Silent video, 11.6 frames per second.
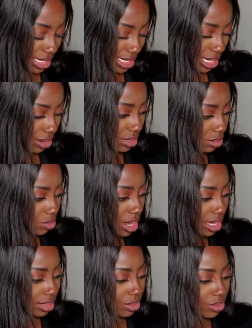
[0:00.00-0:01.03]
my skills is what
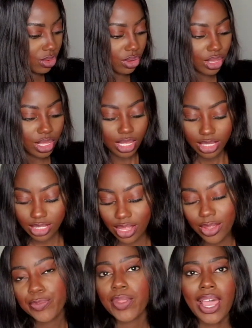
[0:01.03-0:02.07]
I thought. So
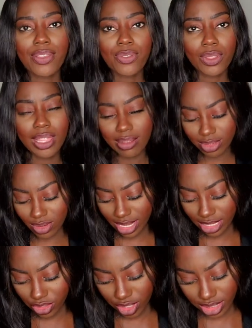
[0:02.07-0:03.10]
I thought that was
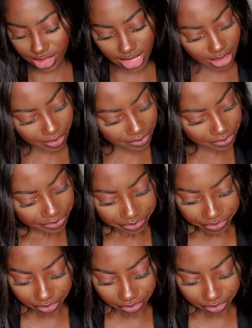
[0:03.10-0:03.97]
quite interesting.